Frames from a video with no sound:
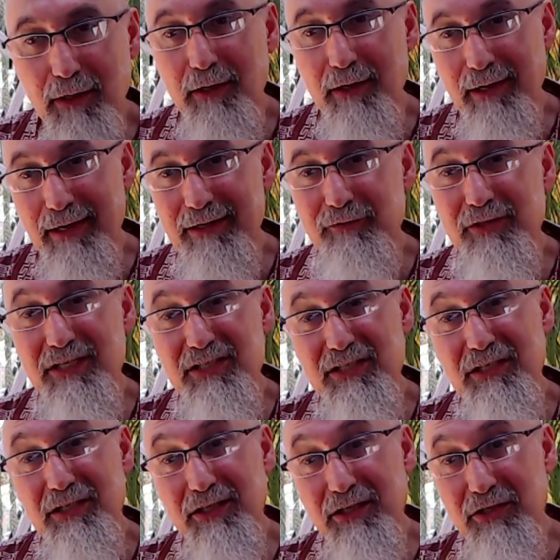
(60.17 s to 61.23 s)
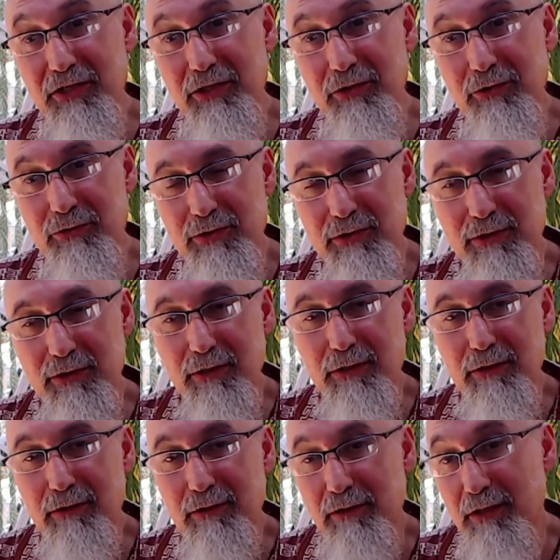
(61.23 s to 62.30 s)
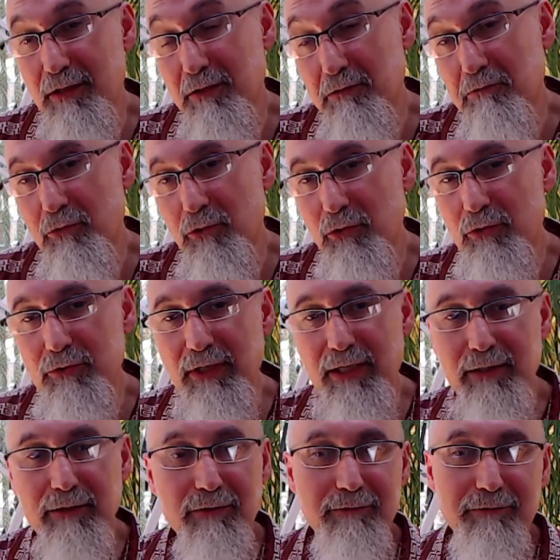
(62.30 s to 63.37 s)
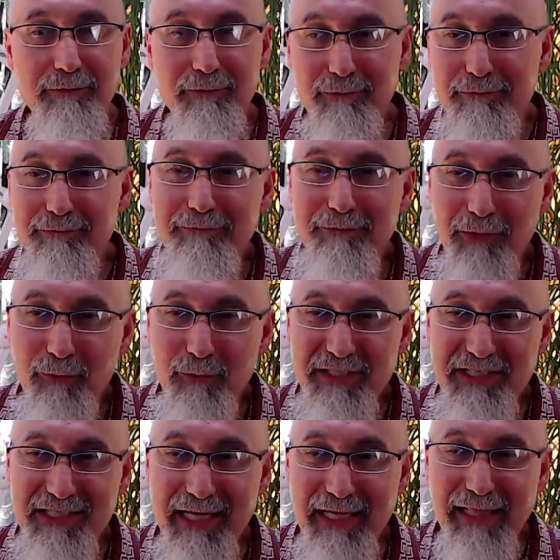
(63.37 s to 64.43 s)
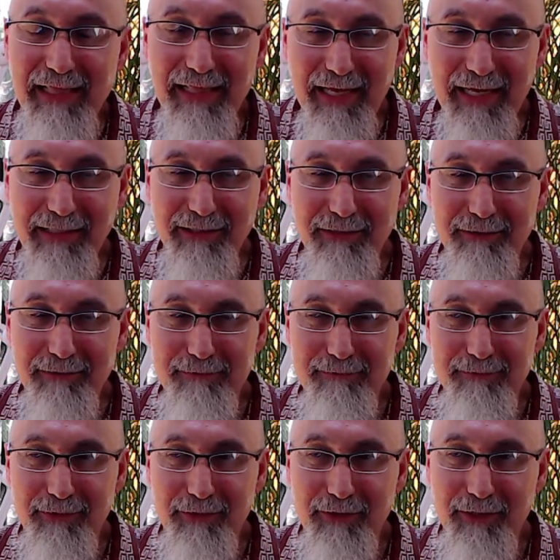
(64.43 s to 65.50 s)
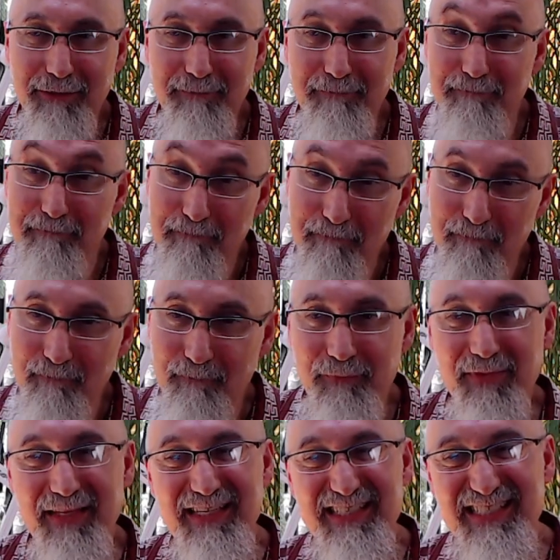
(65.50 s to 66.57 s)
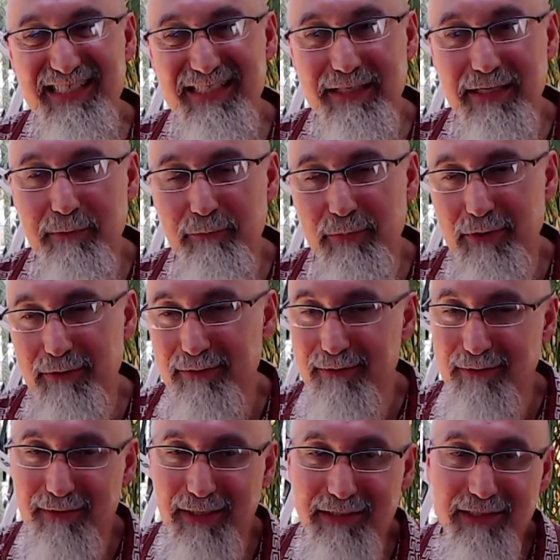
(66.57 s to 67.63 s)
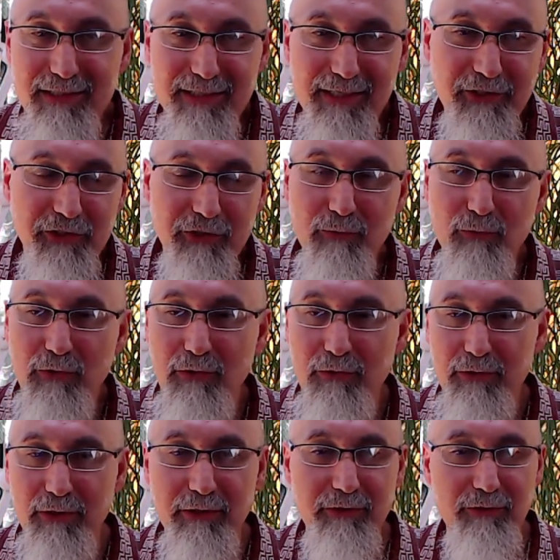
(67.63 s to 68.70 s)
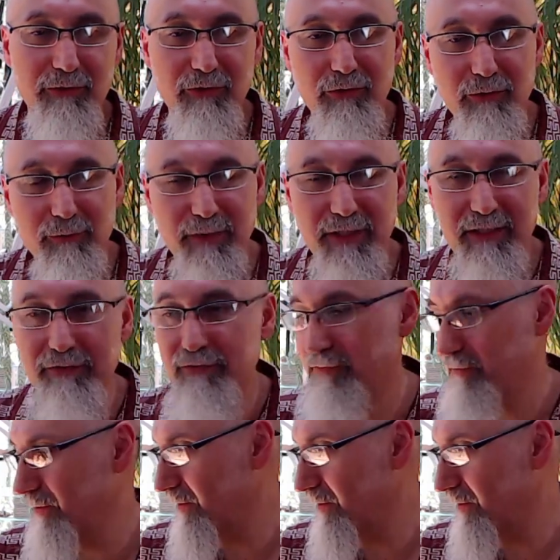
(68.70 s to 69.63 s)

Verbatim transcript: And if this continues, then know that we stayed light. Okay, snip. That's the section we'll load on YouTube if